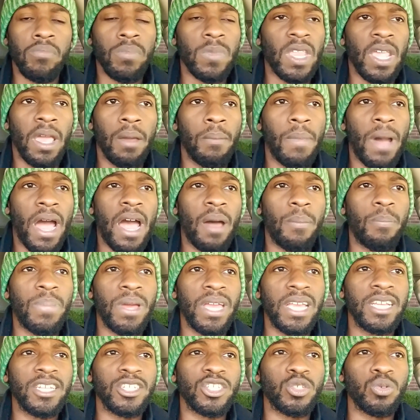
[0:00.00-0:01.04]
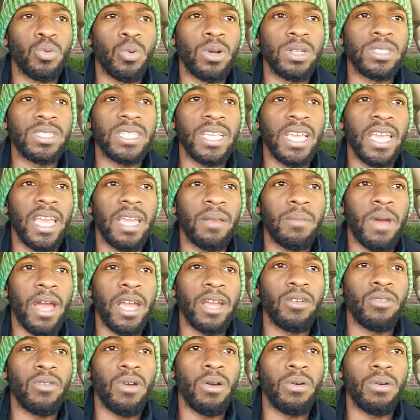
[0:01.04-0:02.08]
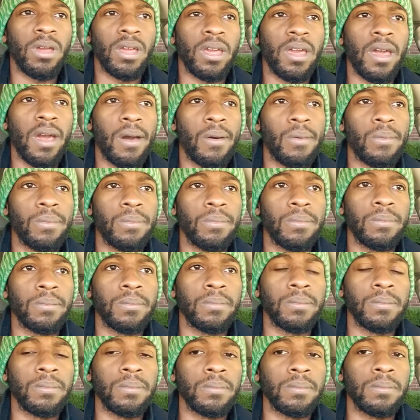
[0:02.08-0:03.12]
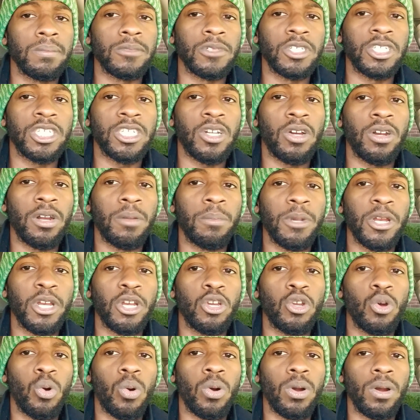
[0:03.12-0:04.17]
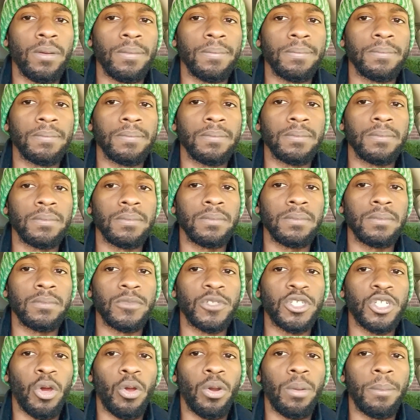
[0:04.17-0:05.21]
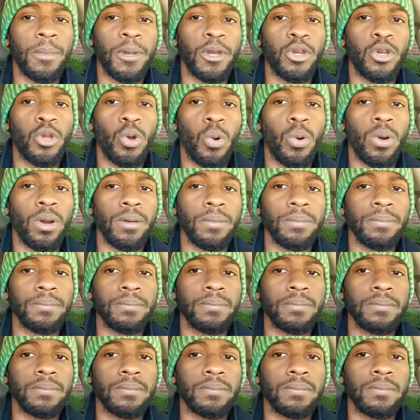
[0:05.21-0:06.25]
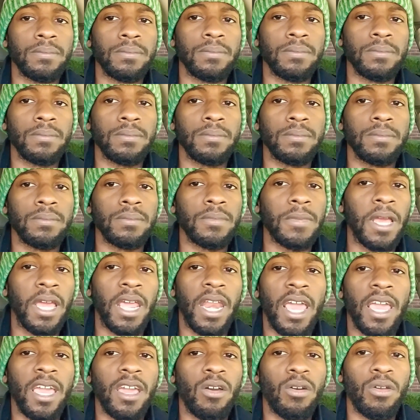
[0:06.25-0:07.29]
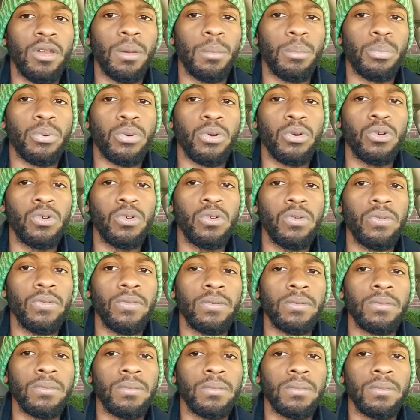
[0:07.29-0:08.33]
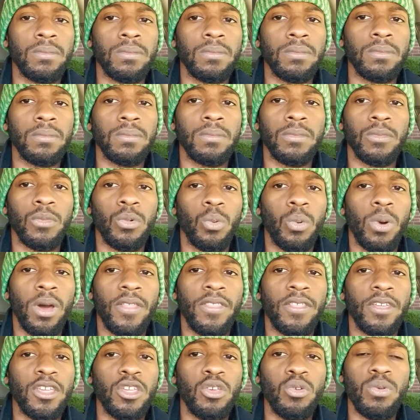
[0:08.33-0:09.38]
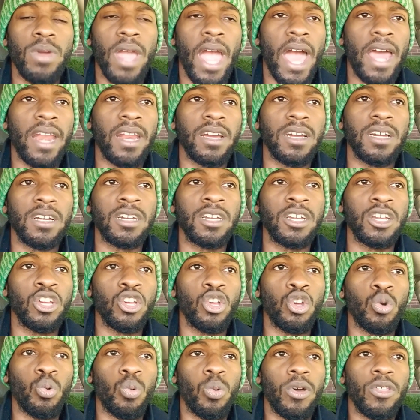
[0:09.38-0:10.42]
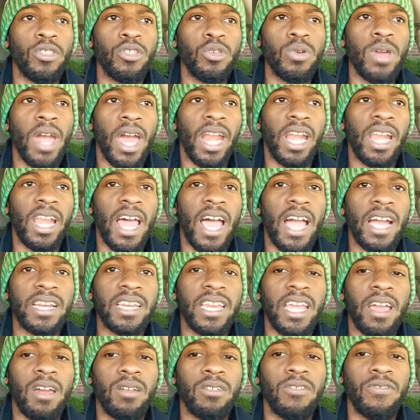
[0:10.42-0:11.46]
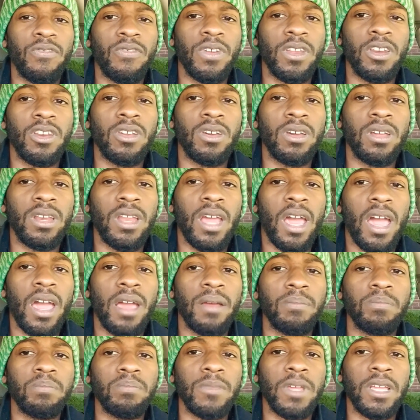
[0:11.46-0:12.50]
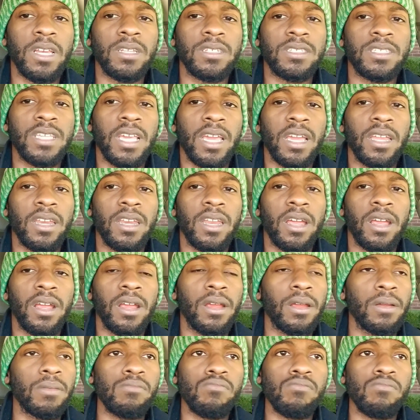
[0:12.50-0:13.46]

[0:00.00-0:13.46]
my opinion, Schwartz and Mike Groh can go. Show them the door. Show them the door. It ain't gonna improve whether you got a lockdown defender or not in the secondary.